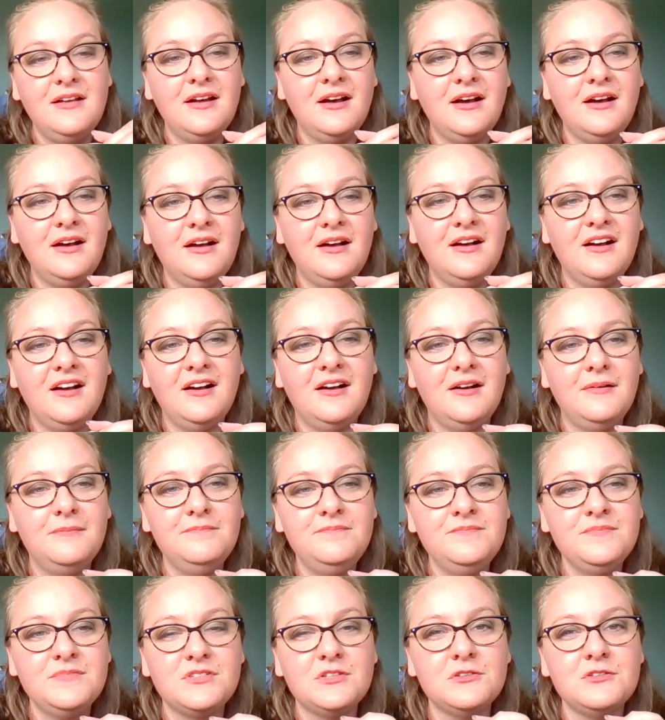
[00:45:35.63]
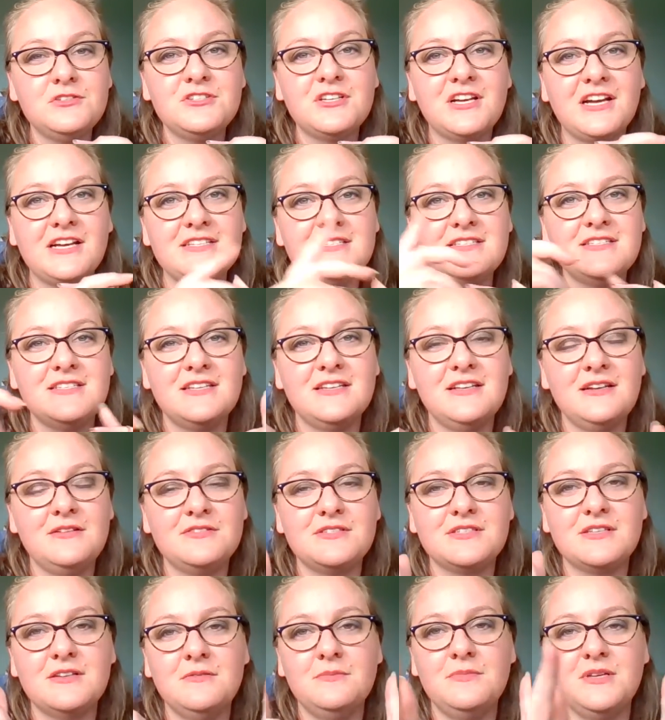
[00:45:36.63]
Told you guys today
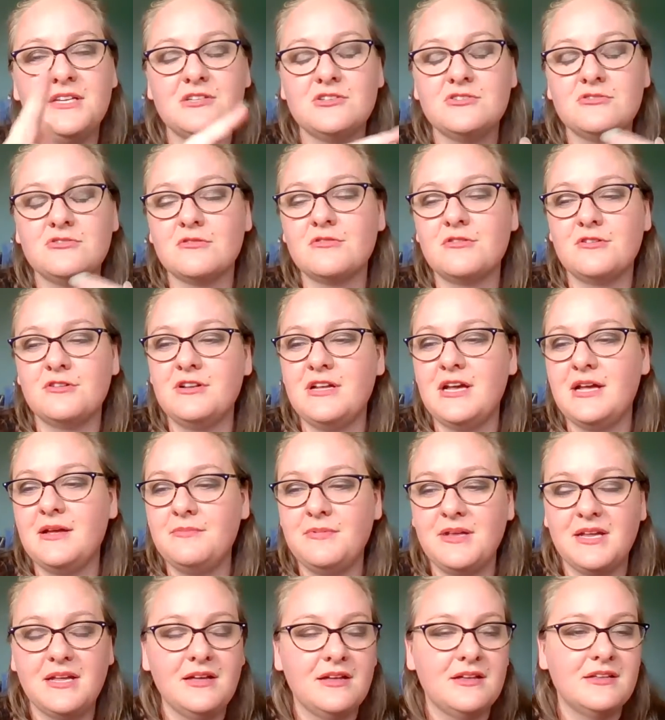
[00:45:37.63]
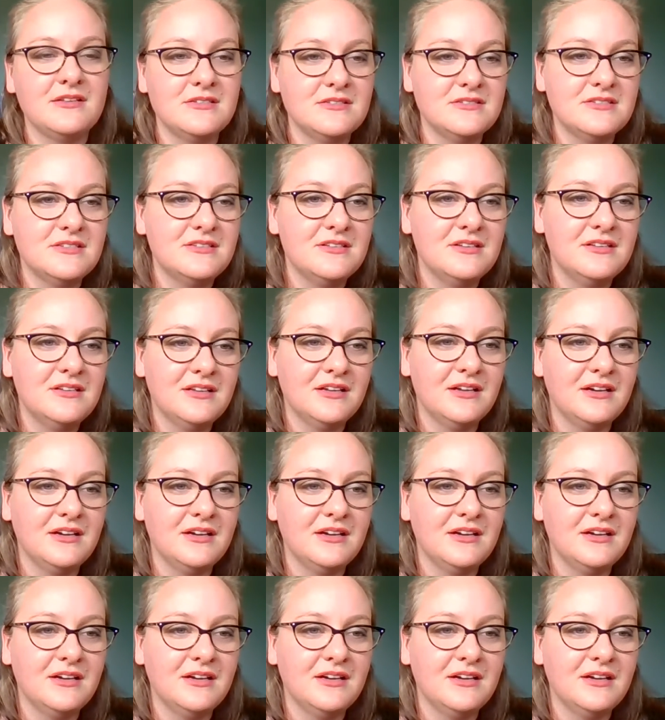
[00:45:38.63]
was going to be a shorter day because